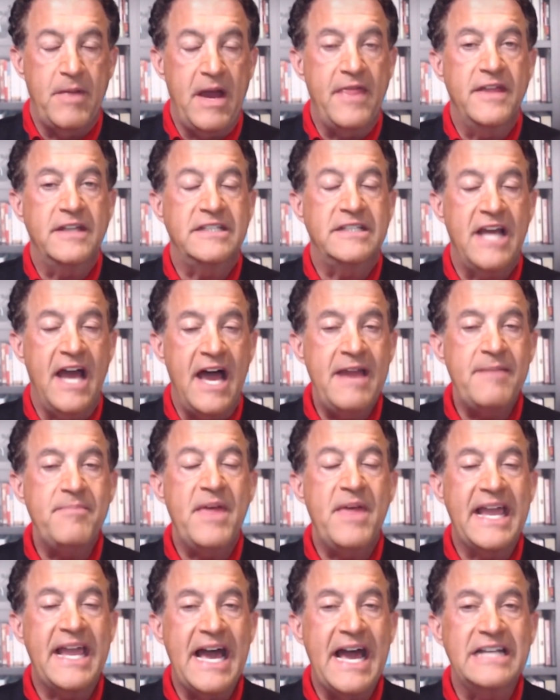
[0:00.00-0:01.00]
By the
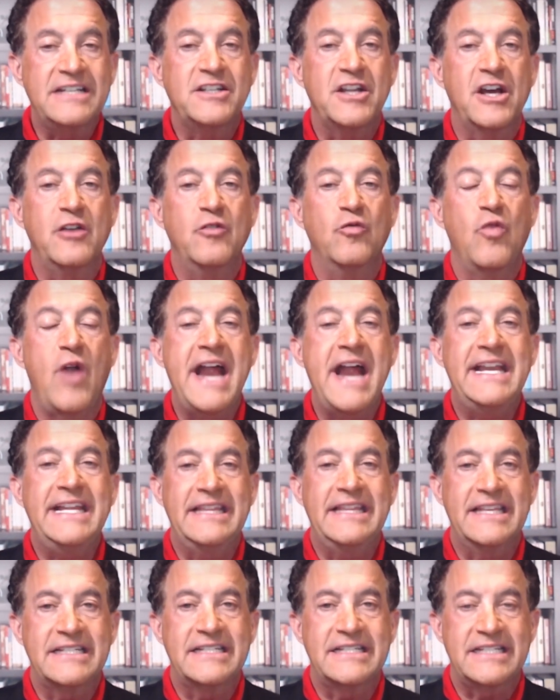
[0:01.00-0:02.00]
time they got done
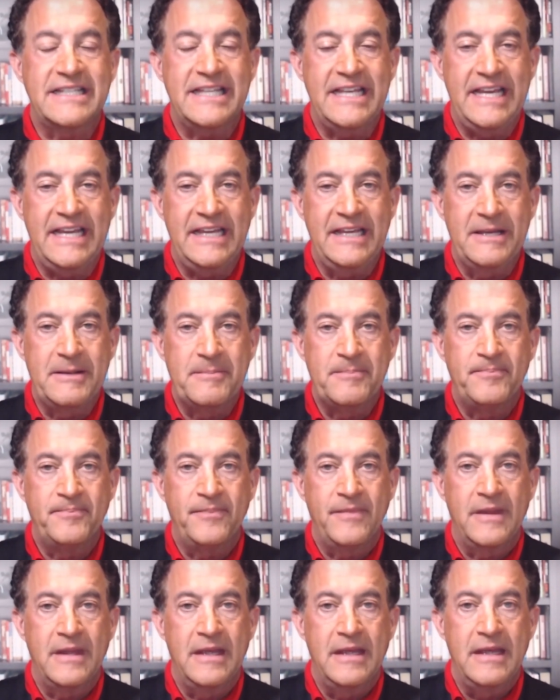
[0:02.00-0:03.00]
writing this thing,
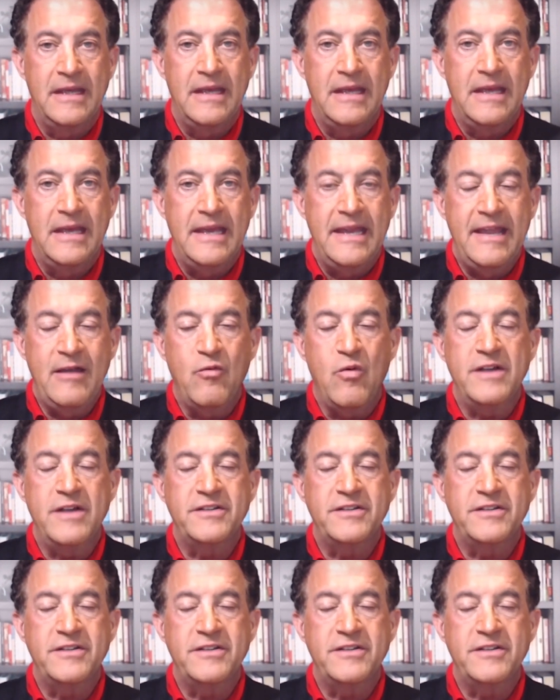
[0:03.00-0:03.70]
it